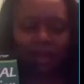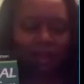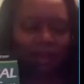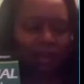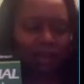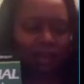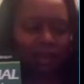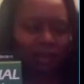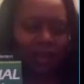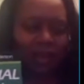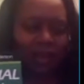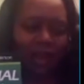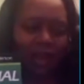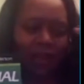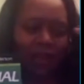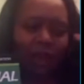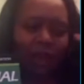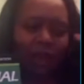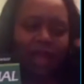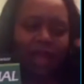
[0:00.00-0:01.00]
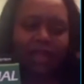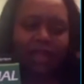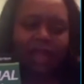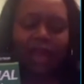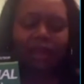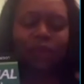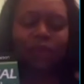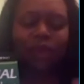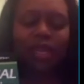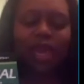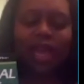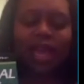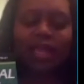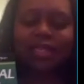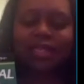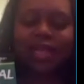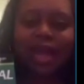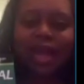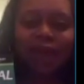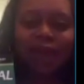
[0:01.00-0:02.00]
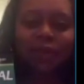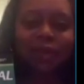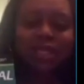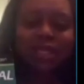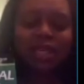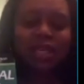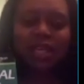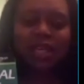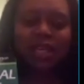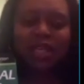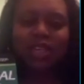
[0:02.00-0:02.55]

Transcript: And and then I realized that I was